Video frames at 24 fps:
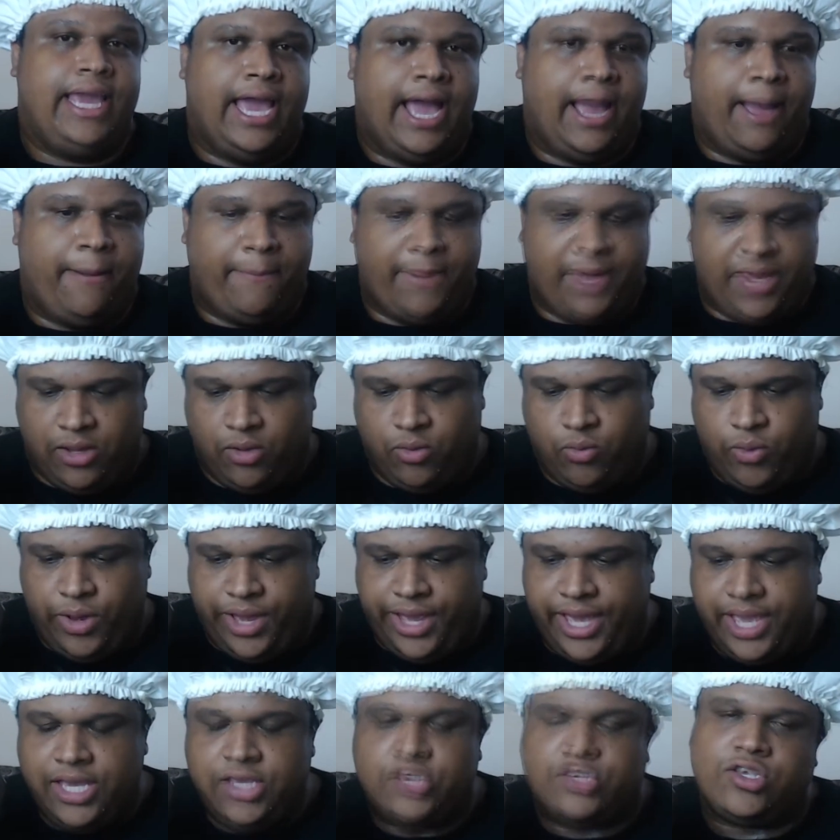yeah, I mean,
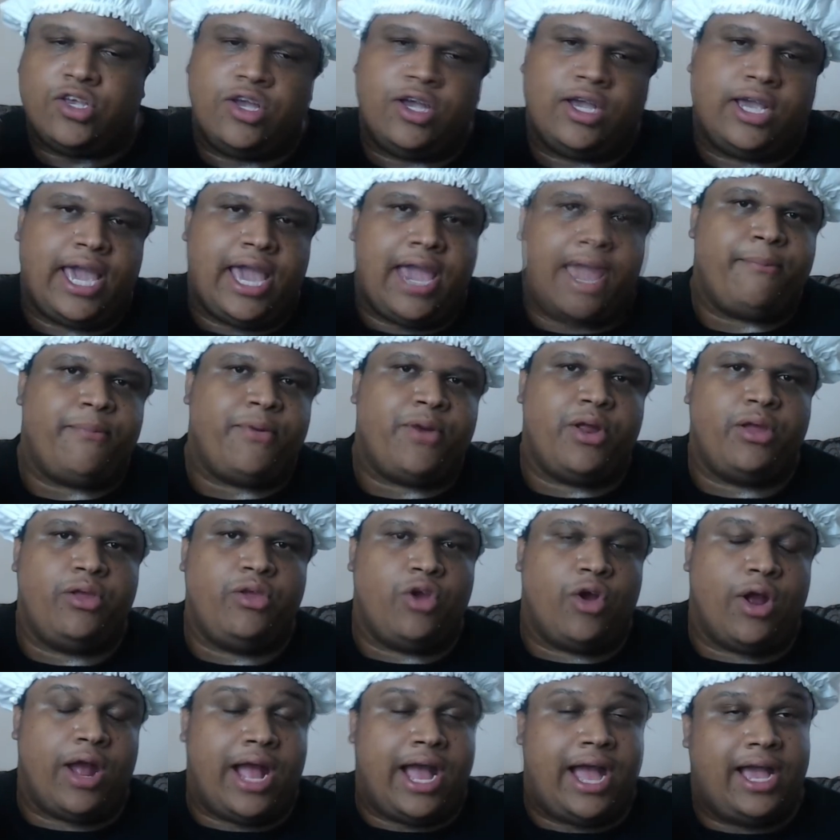when he's on camera,
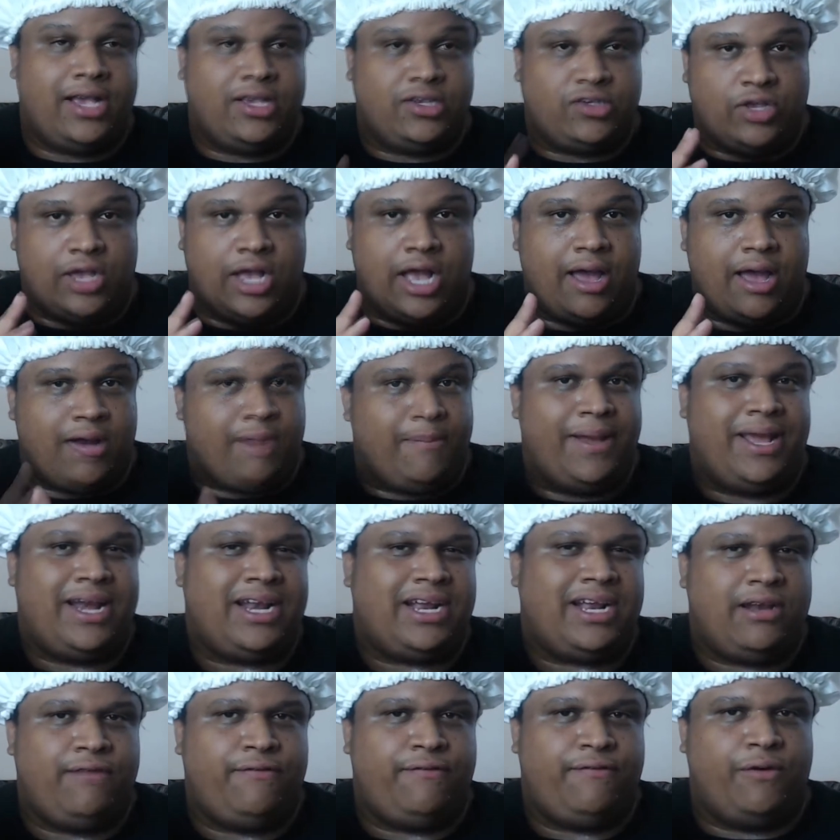your eyes
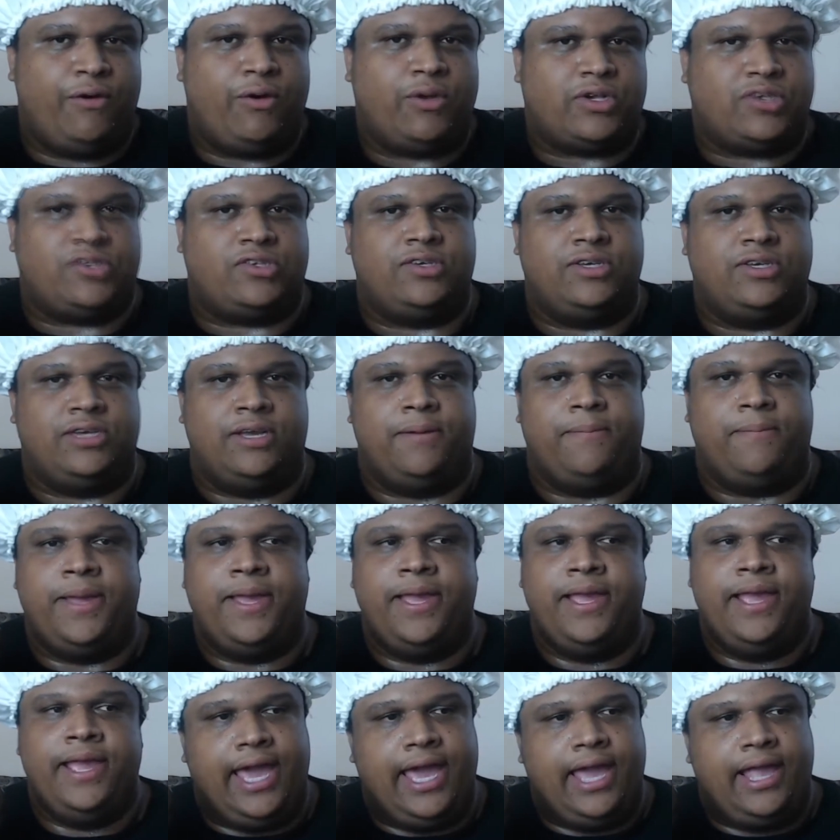automatically focus to him.
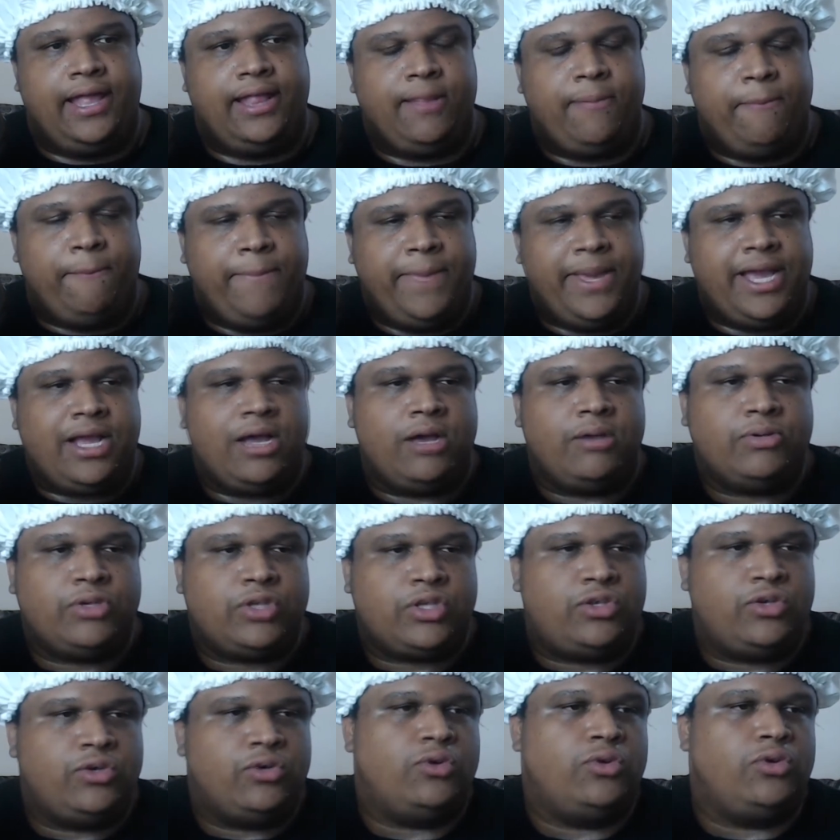And big ups
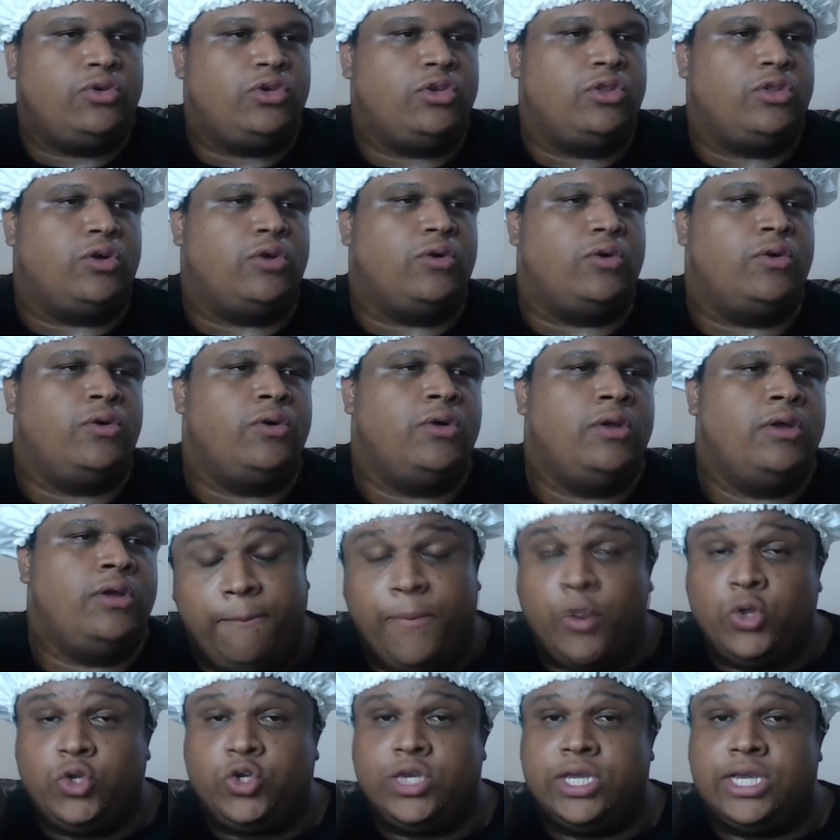to, you know, the
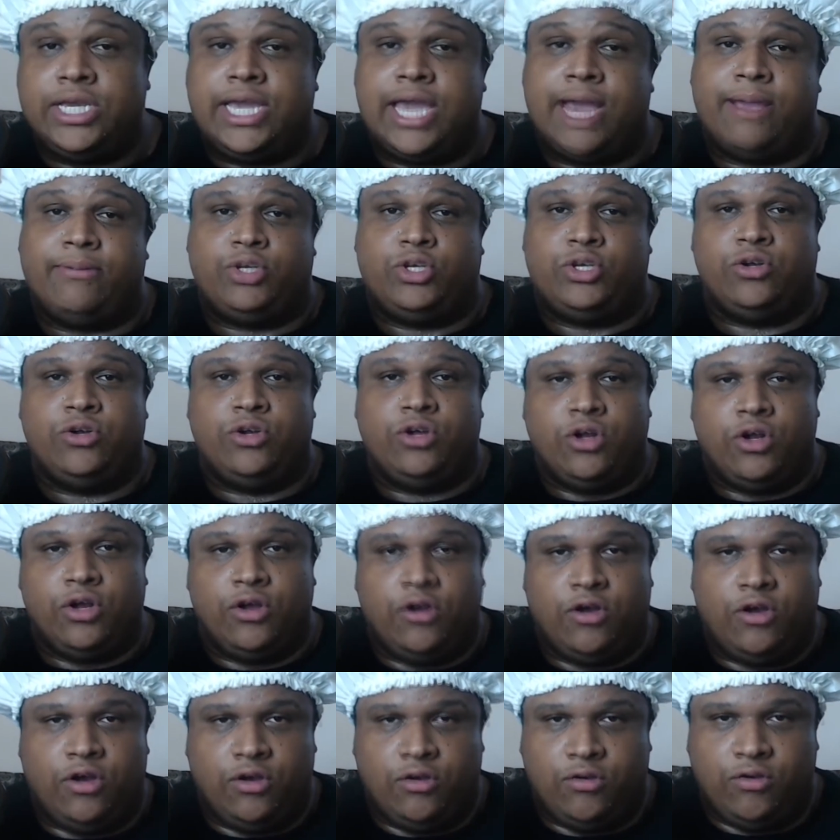motion capture
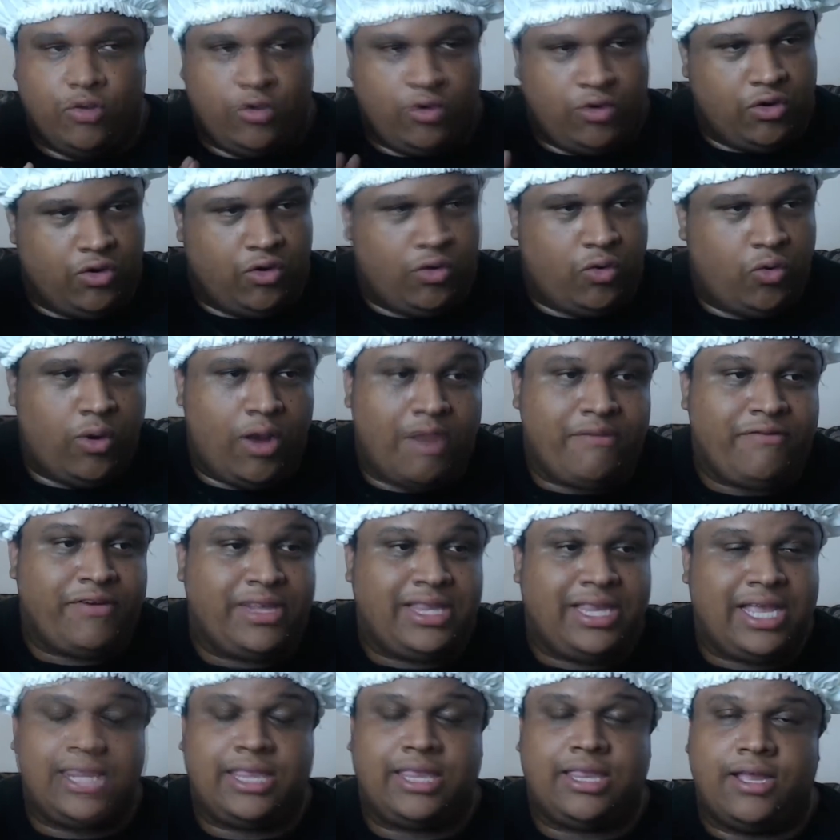or whoever
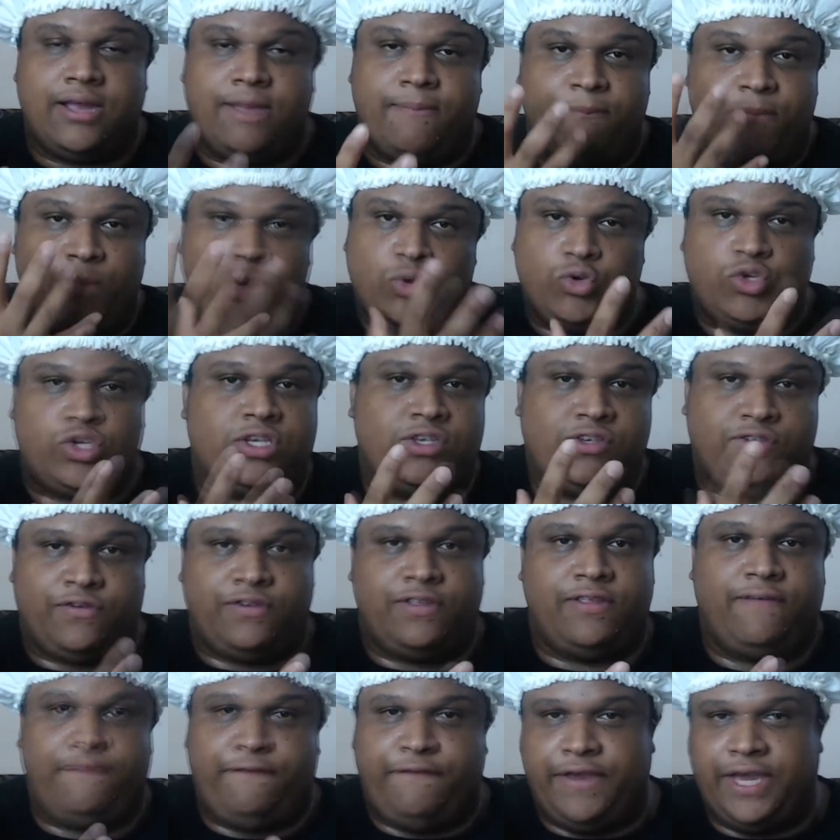did the motions for
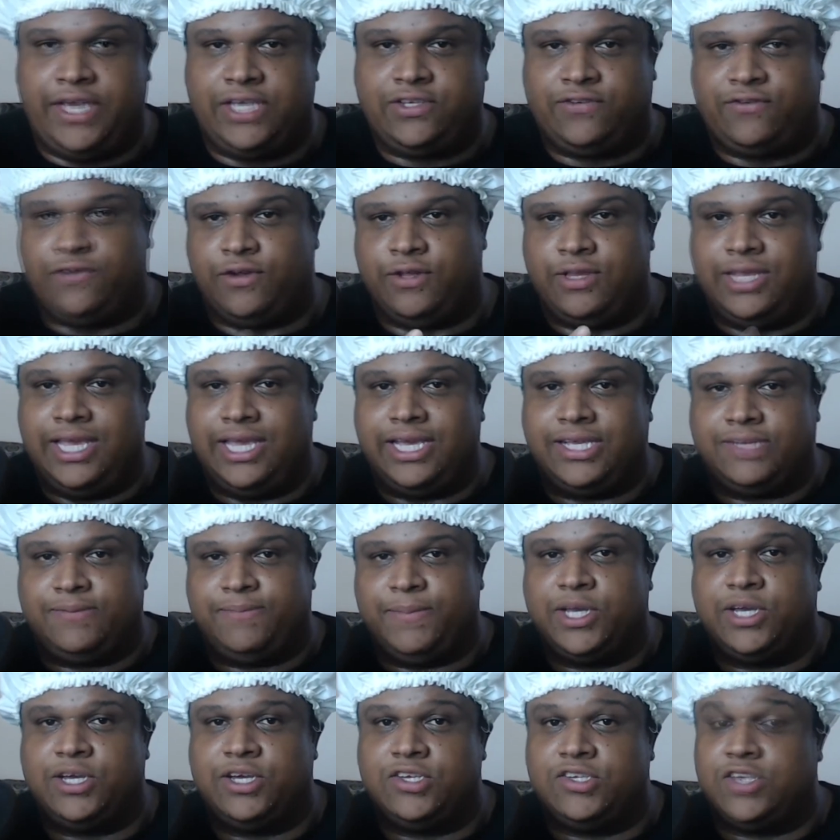the face for Nyx,
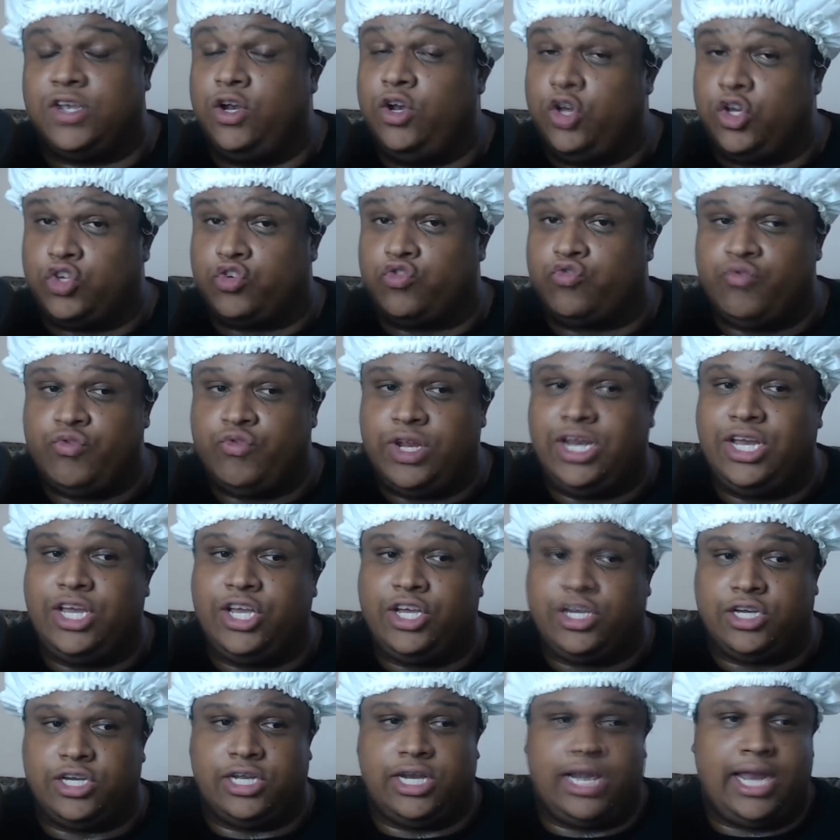because it looks really
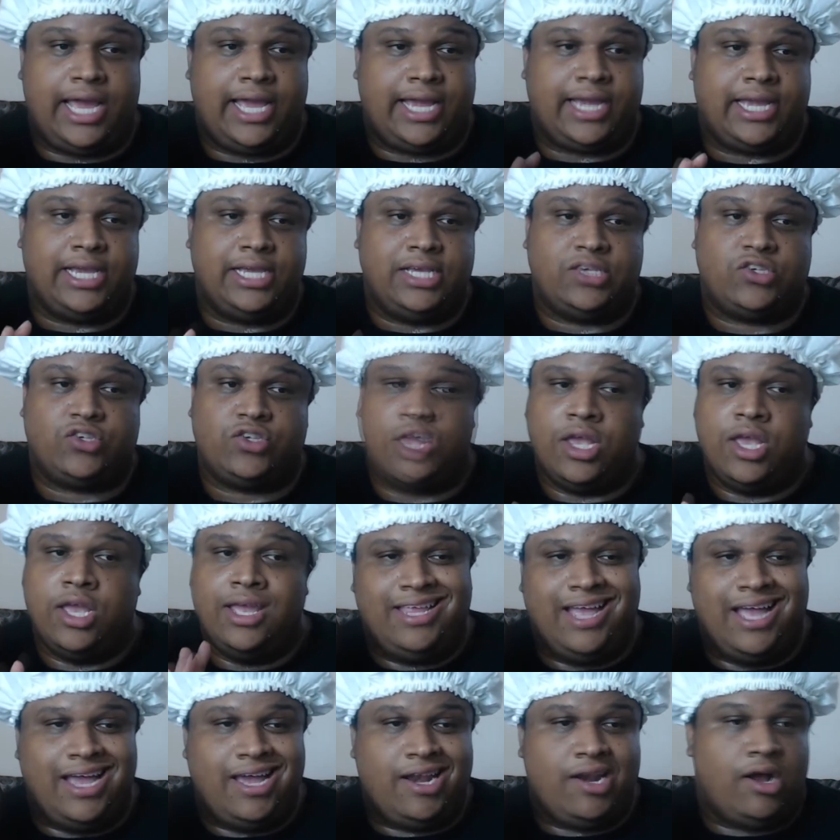good, like it's
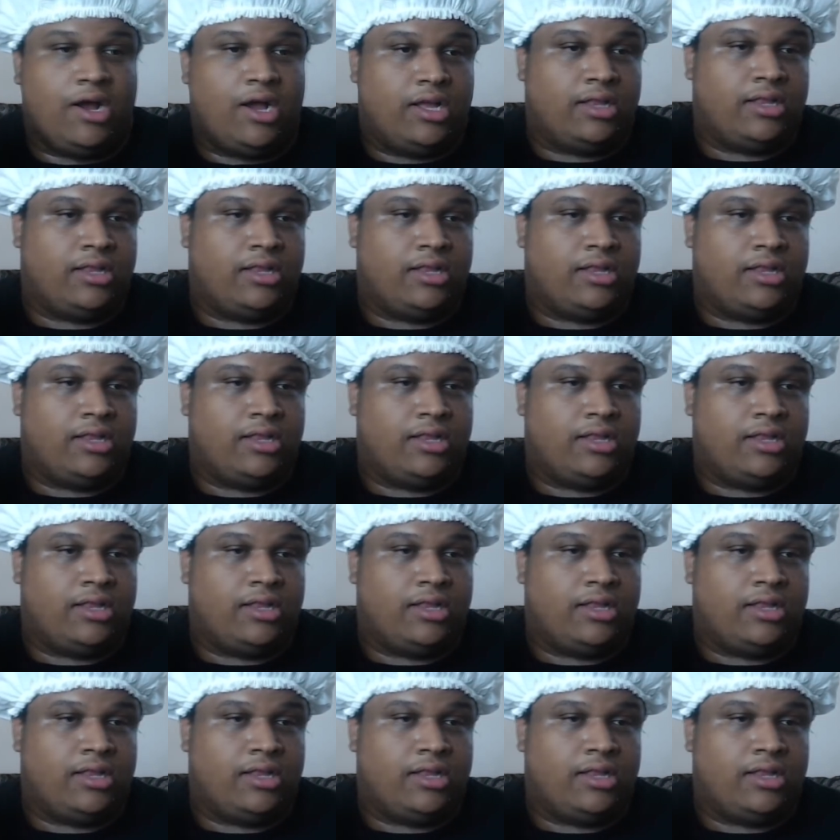dead